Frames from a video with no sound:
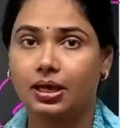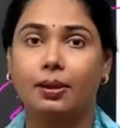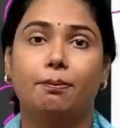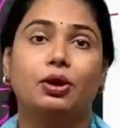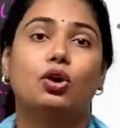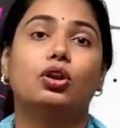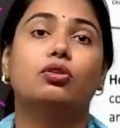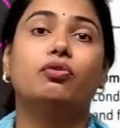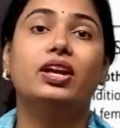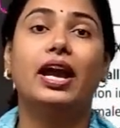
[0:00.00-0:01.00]
Because
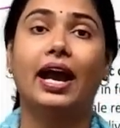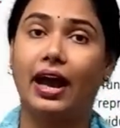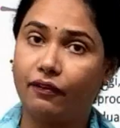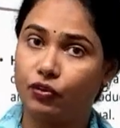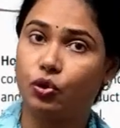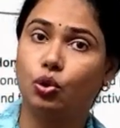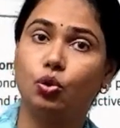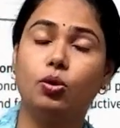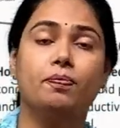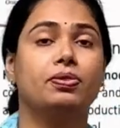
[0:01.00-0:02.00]
we have to
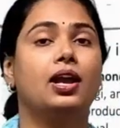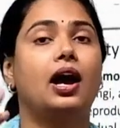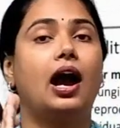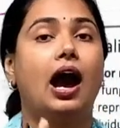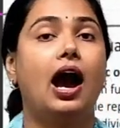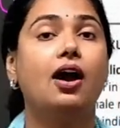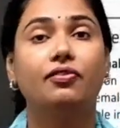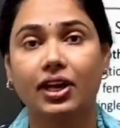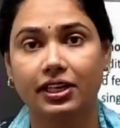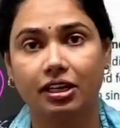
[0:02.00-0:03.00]
half
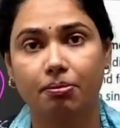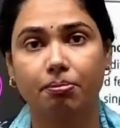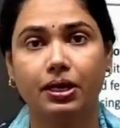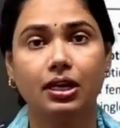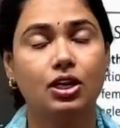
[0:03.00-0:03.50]
that number,